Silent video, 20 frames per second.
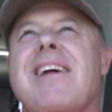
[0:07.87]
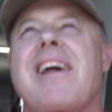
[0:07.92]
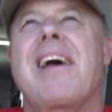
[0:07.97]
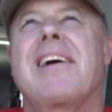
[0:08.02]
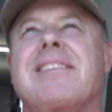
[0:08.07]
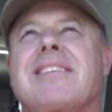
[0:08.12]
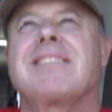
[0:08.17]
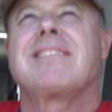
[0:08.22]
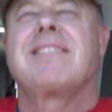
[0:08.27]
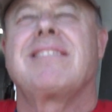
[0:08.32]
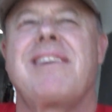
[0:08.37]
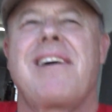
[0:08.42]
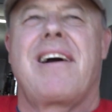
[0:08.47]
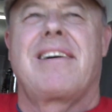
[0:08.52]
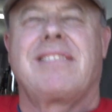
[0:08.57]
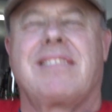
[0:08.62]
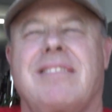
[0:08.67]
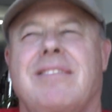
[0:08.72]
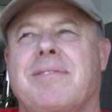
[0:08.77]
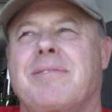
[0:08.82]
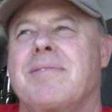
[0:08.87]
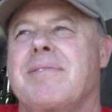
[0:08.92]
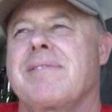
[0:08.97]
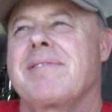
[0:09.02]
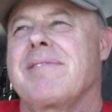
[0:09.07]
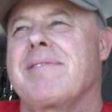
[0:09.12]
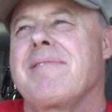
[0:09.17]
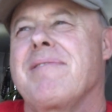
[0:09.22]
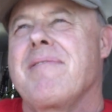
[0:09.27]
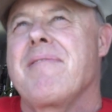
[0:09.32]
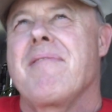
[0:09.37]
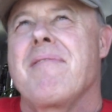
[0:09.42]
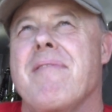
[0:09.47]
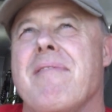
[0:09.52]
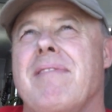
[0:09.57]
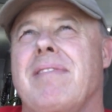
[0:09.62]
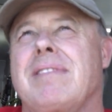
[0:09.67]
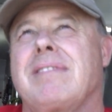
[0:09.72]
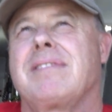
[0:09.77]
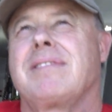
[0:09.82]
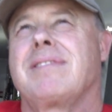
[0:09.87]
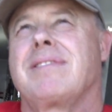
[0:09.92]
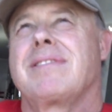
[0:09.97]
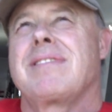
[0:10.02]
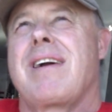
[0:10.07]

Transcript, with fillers: So let me think. Fourth at Utica Rome,